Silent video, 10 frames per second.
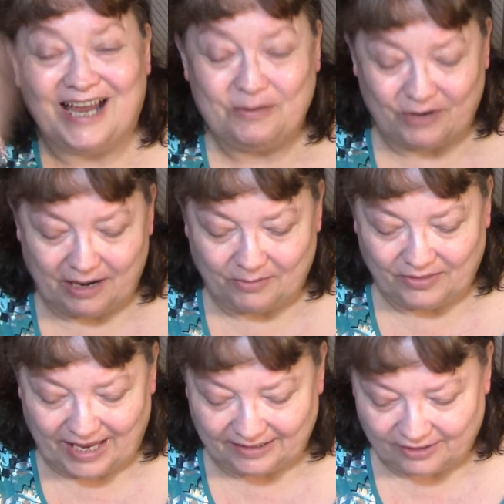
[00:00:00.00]
Eye Primer.
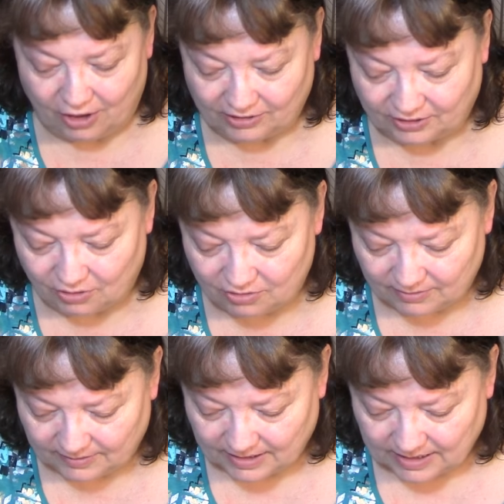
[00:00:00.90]
That is also
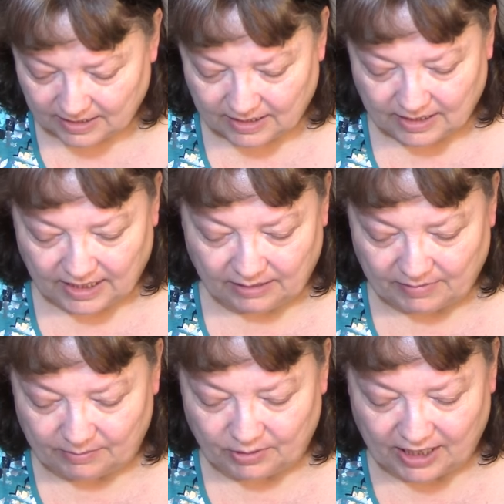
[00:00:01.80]
in
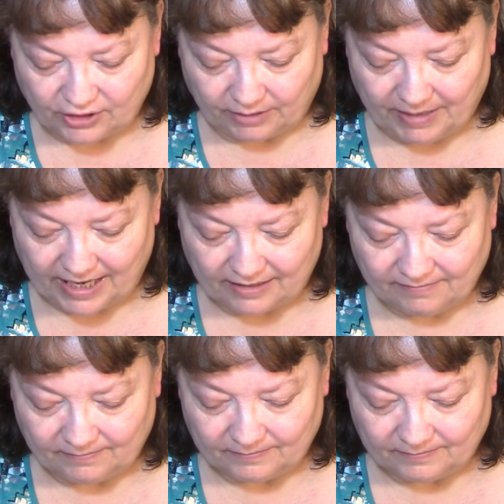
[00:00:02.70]
my project pan.